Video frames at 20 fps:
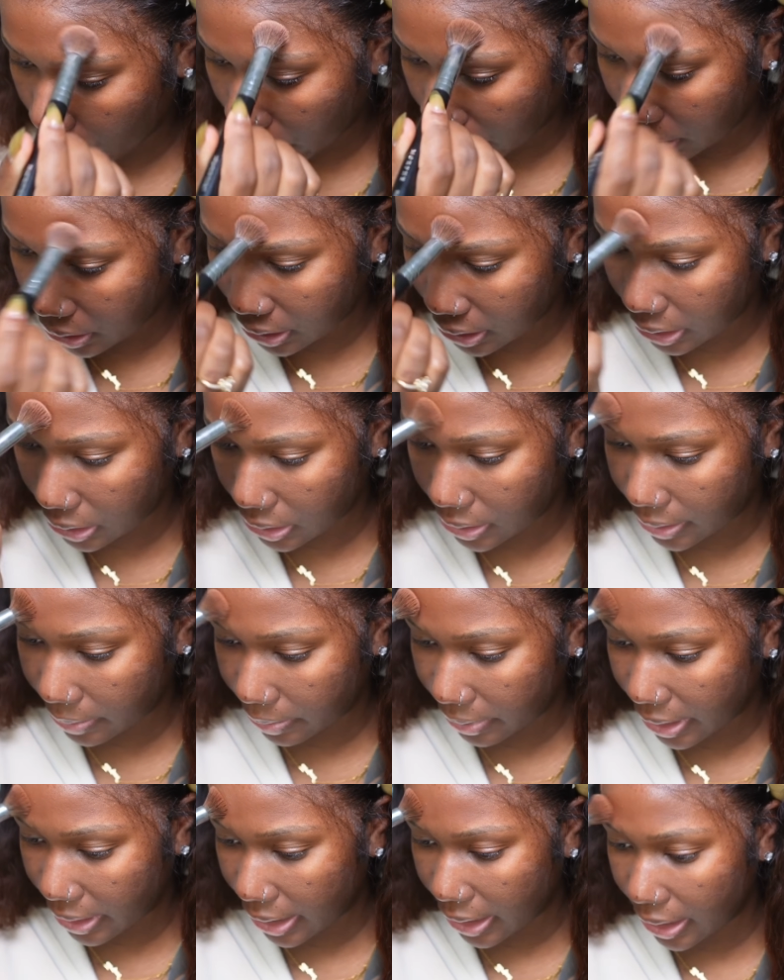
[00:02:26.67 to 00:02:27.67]
want it to
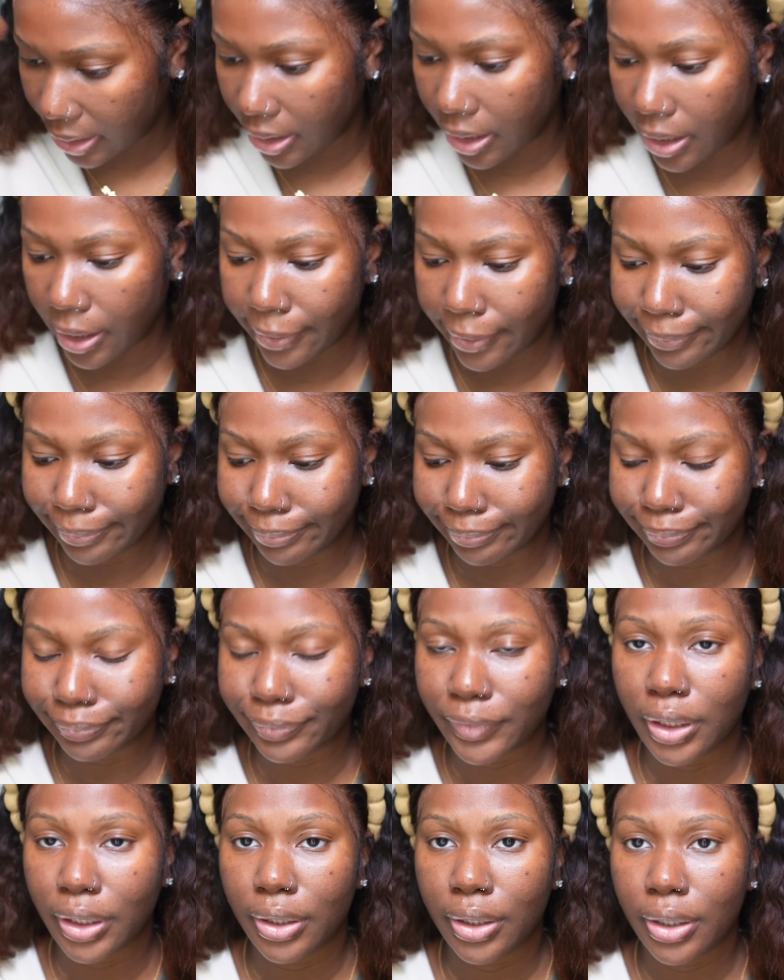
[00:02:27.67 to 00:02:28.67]
get
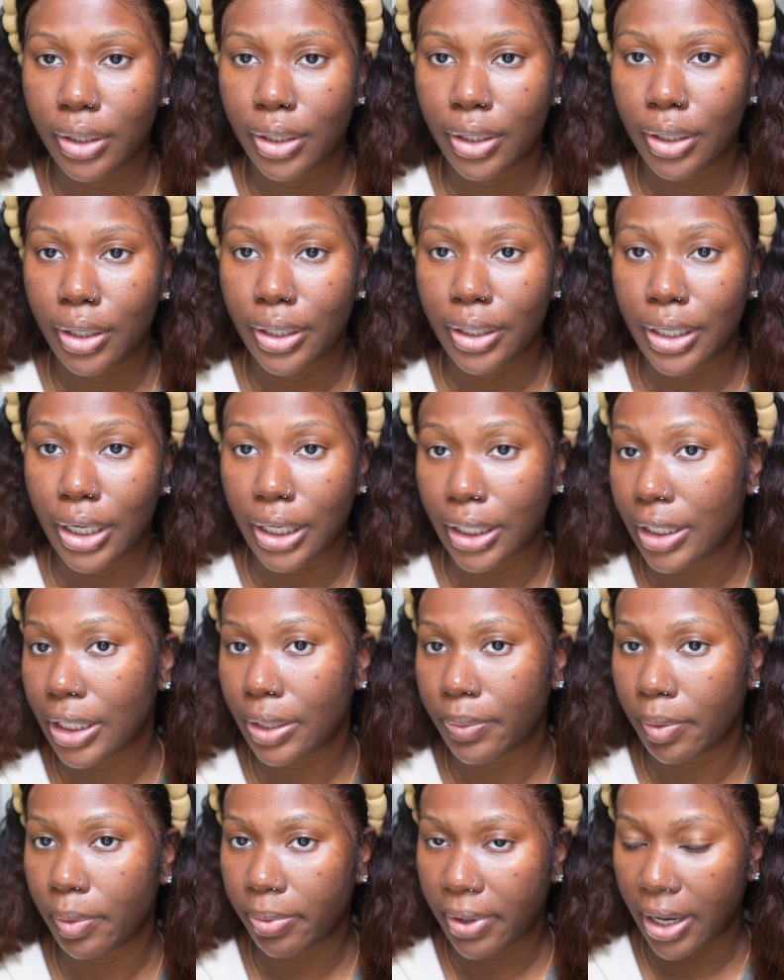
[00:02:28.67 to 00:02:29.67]

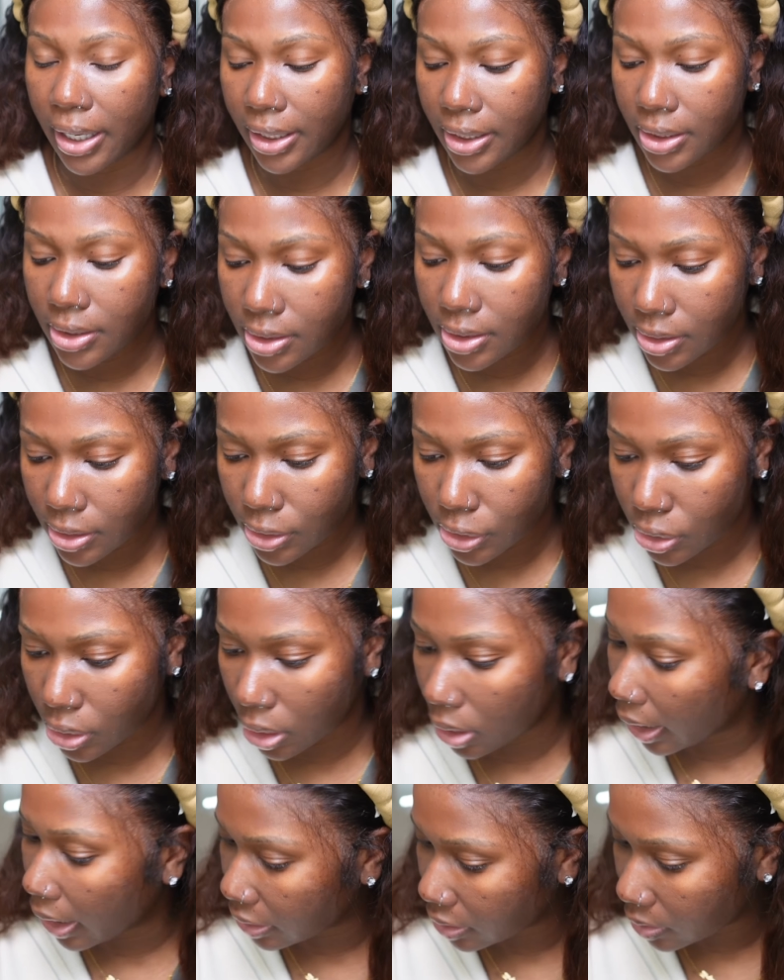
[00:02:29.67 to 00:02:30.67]
gunky with products.
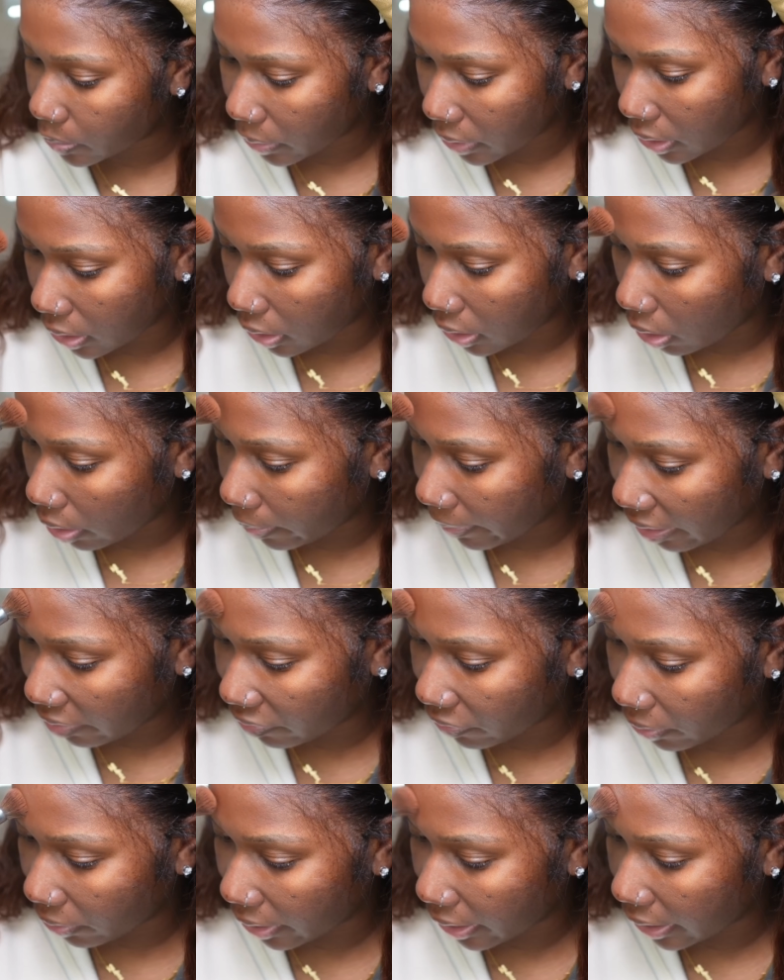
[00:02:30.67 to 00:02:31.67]
So I just put it on my
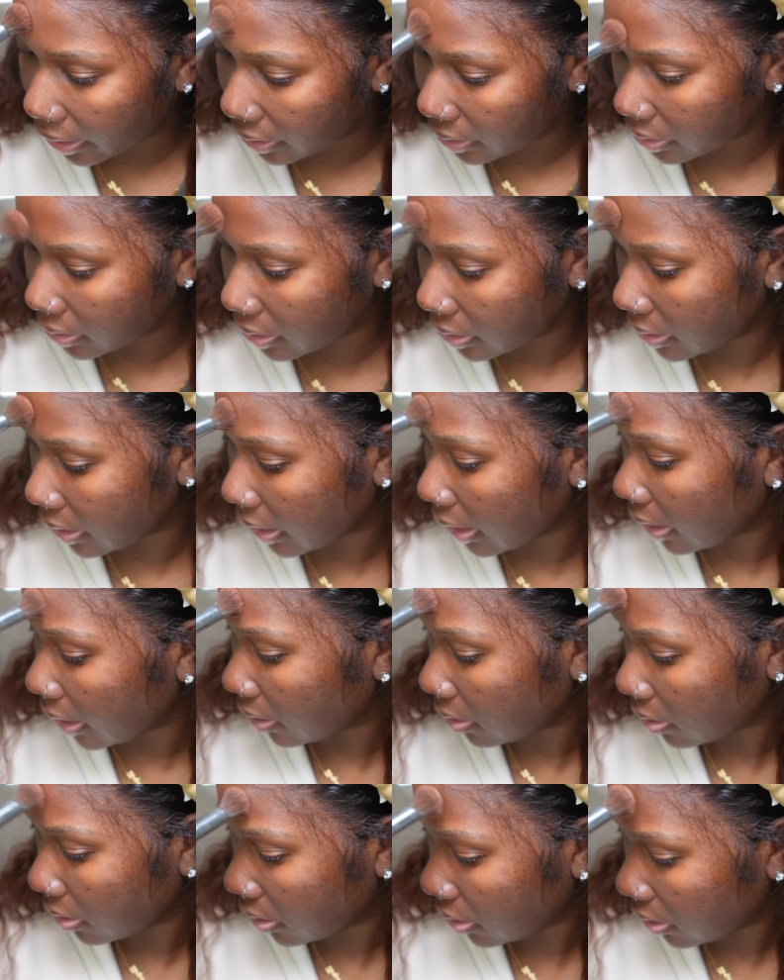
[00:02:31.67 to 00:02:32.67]
forehead
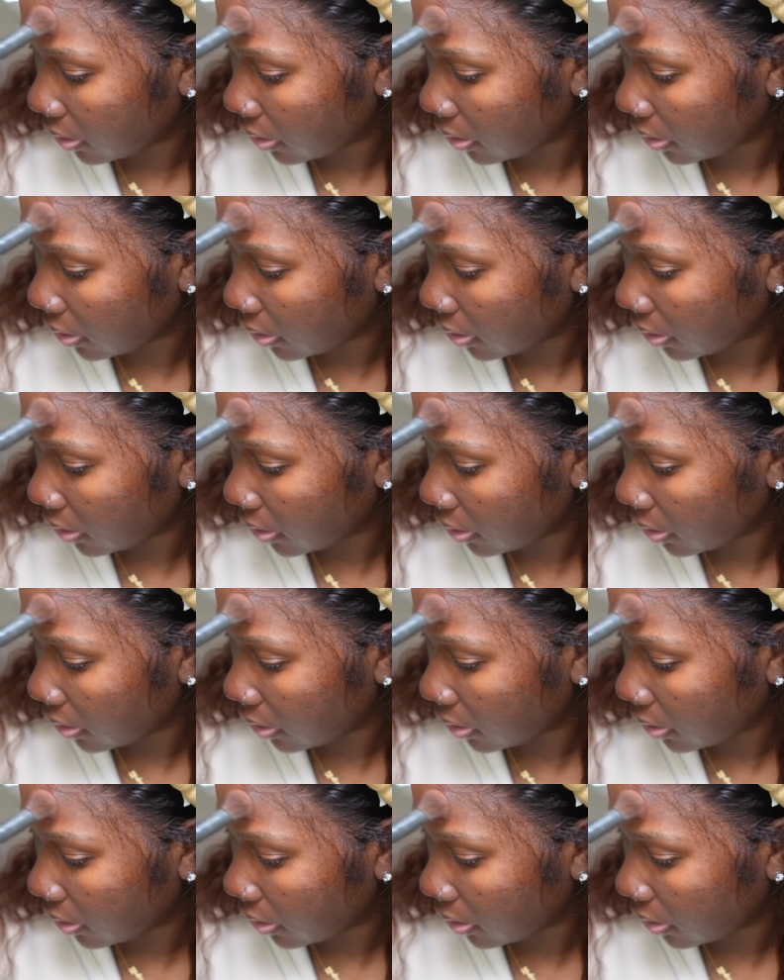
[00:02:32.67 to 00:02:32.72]
instead.